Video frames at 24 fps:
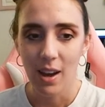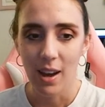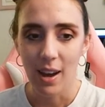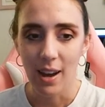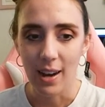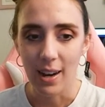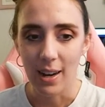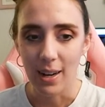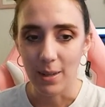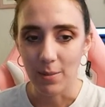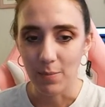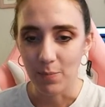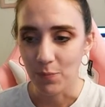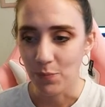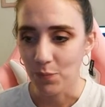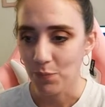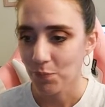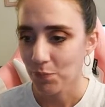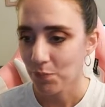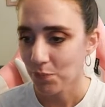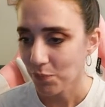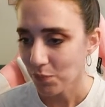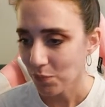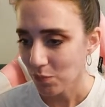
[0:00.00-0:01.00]
And
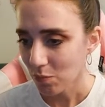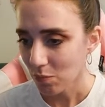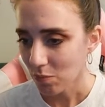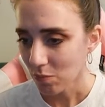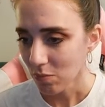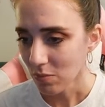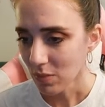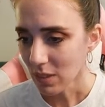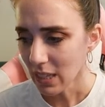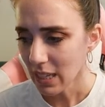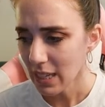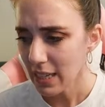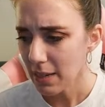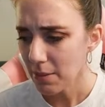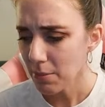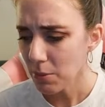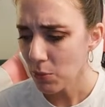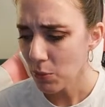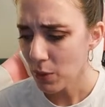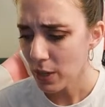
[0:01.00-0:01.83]
I've been